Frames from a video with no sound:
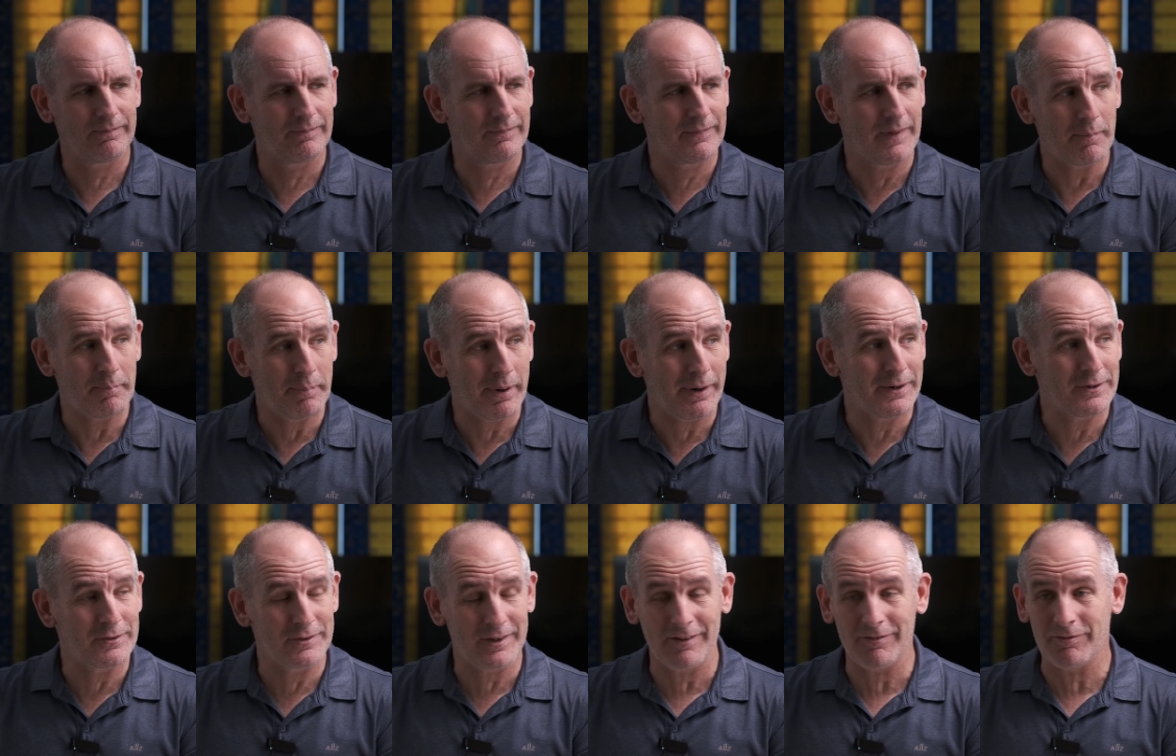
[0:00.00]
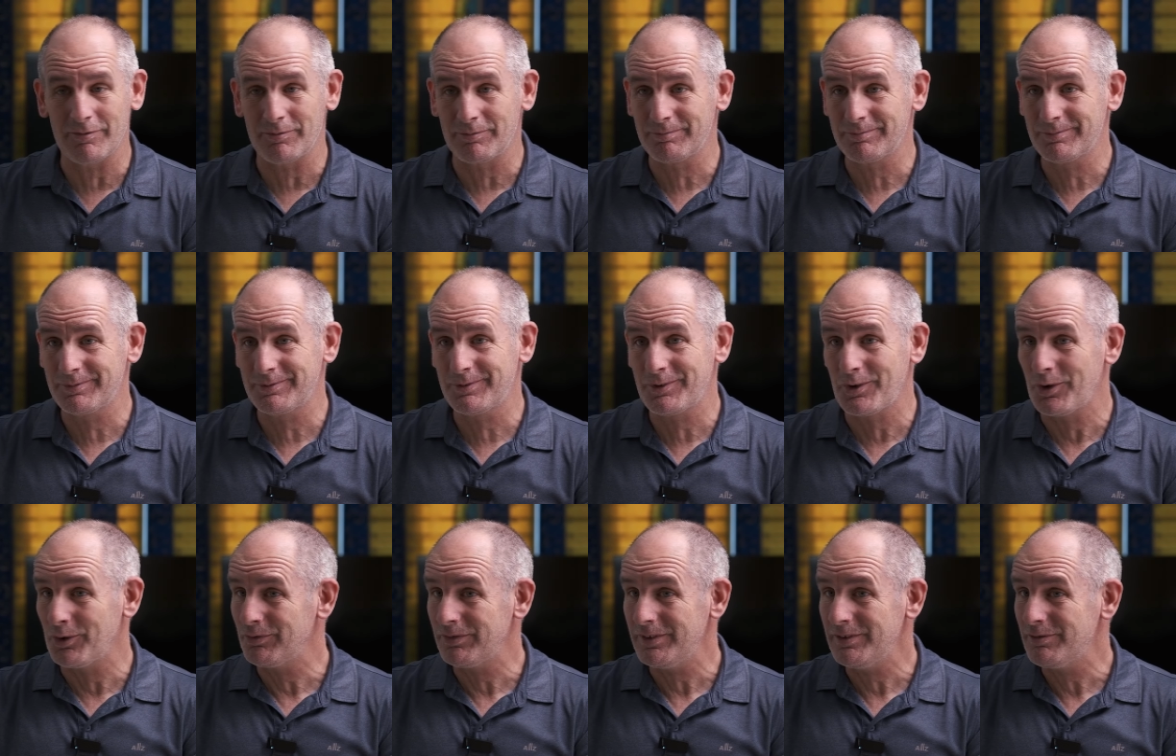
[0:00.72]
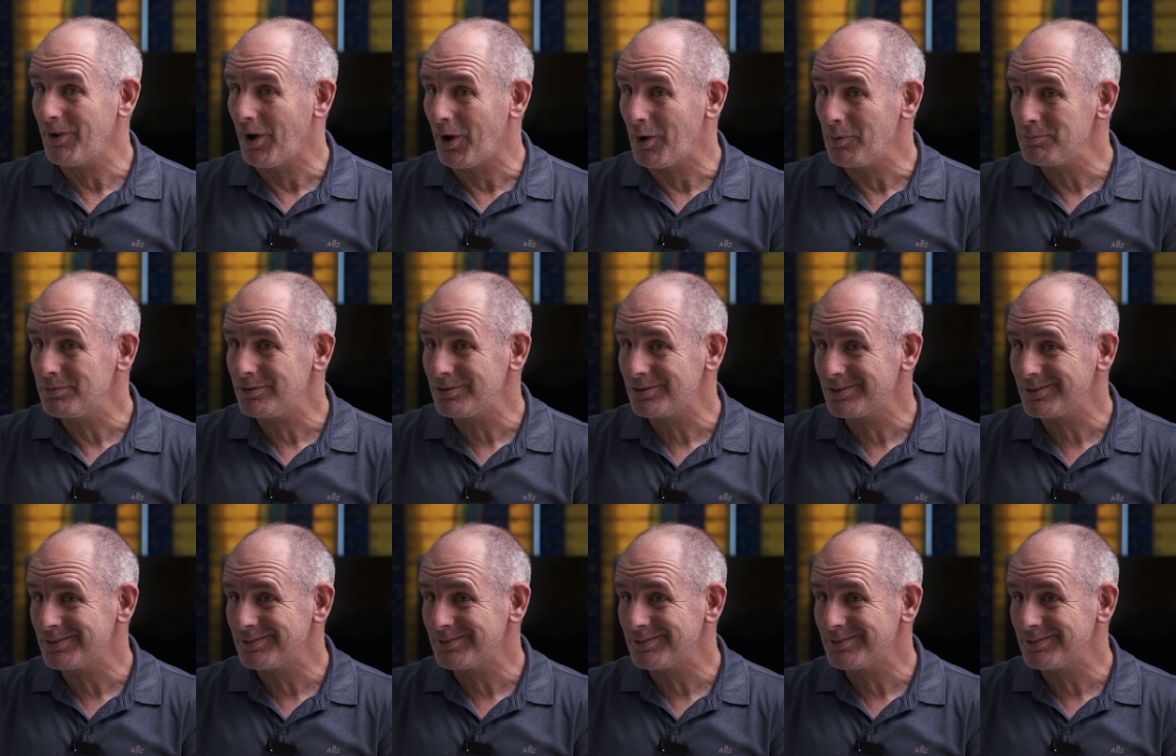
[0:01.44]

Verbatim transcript: their parents have coffee farms.